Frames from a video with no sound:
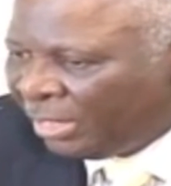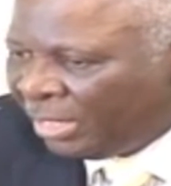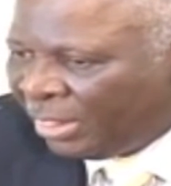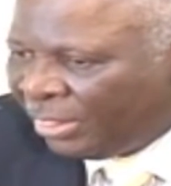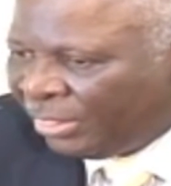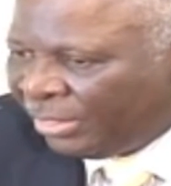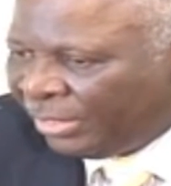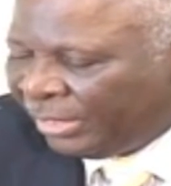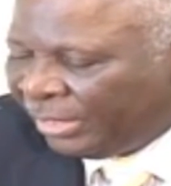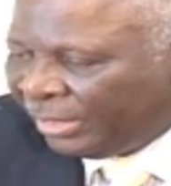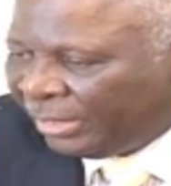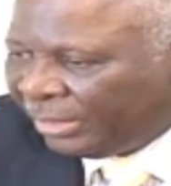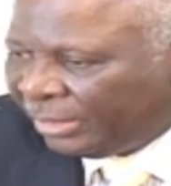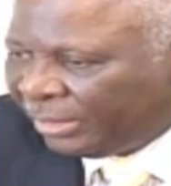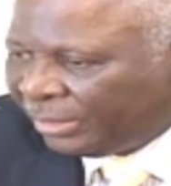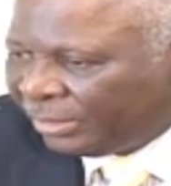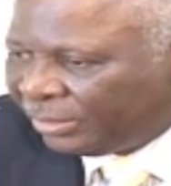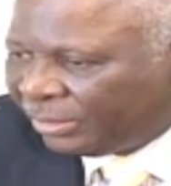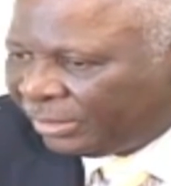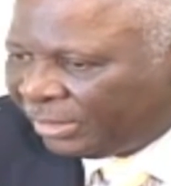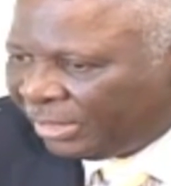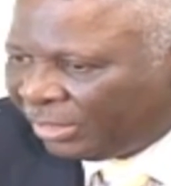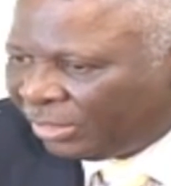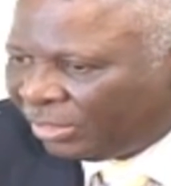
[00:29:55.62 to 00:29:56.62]
the
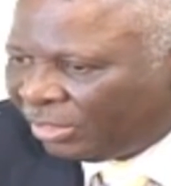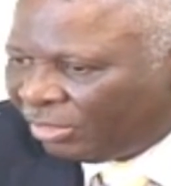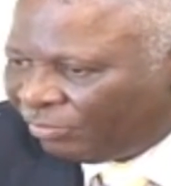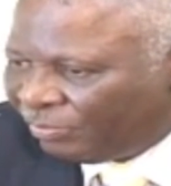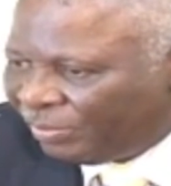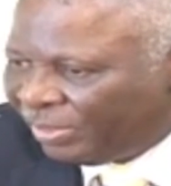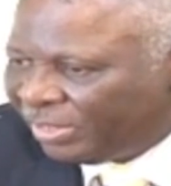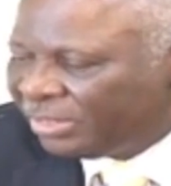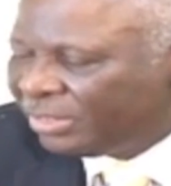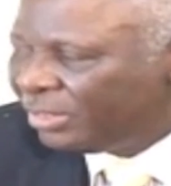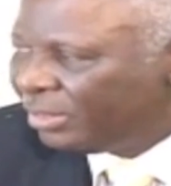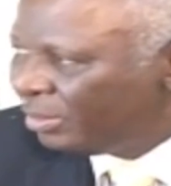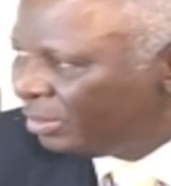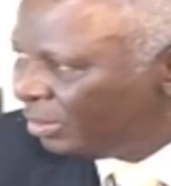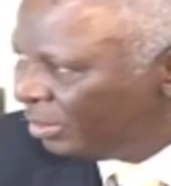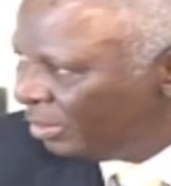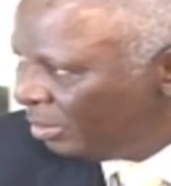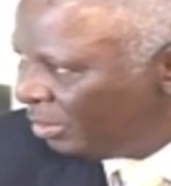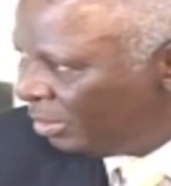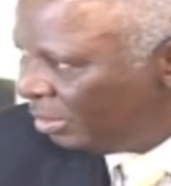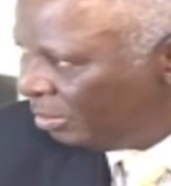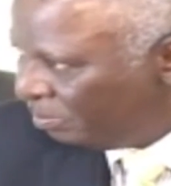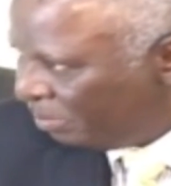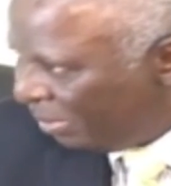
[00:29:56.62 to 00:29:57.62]
state governments
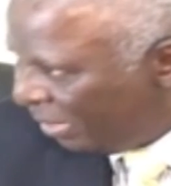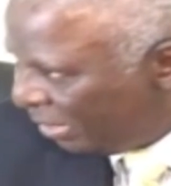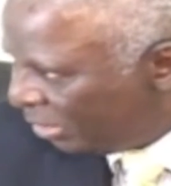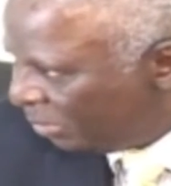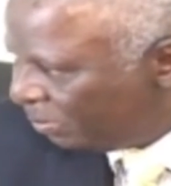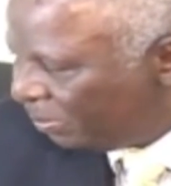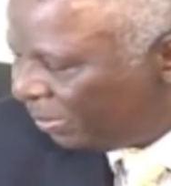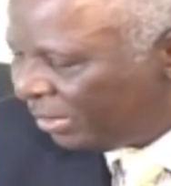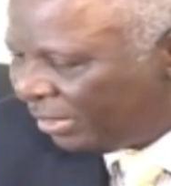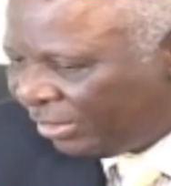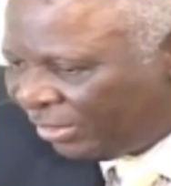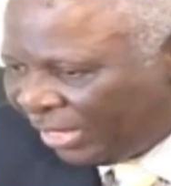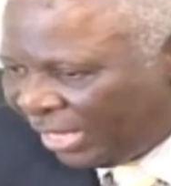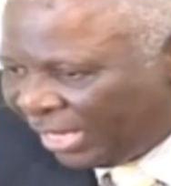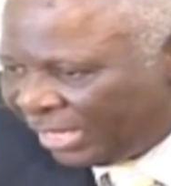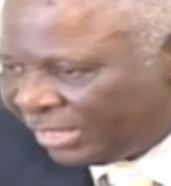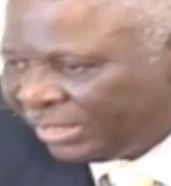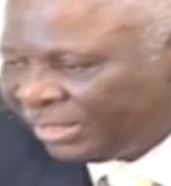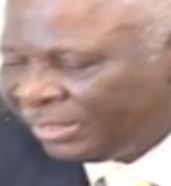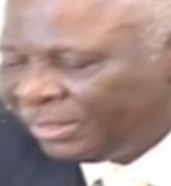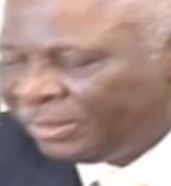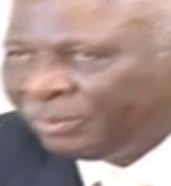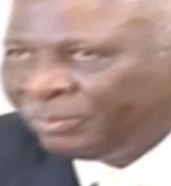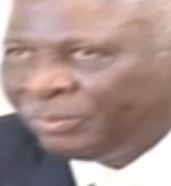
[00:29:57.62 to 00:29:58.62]
participate in
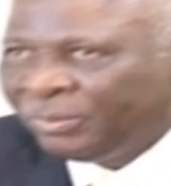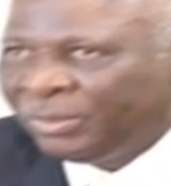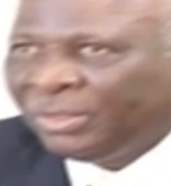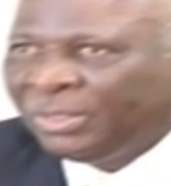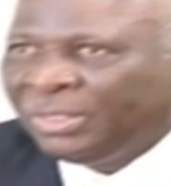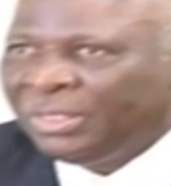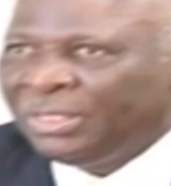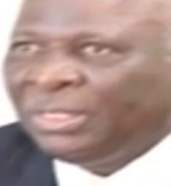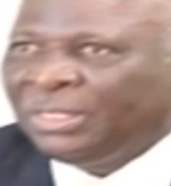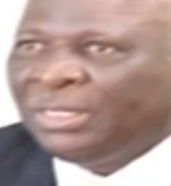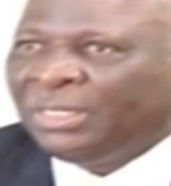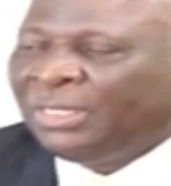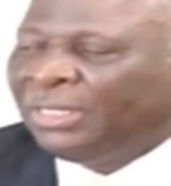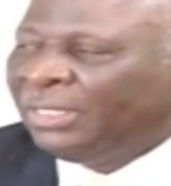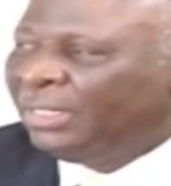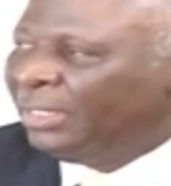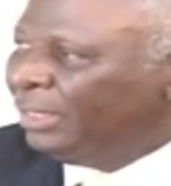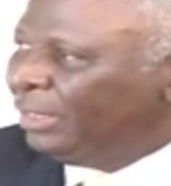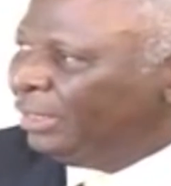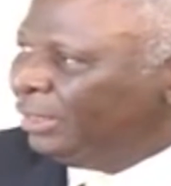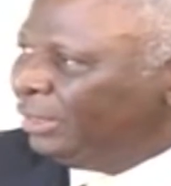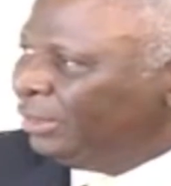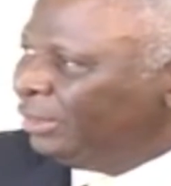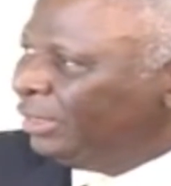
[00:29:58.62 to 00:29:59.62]
that.
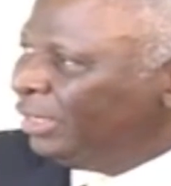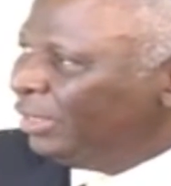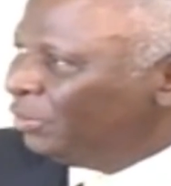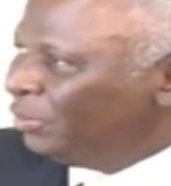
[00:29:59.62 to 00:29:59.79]
Yeah, I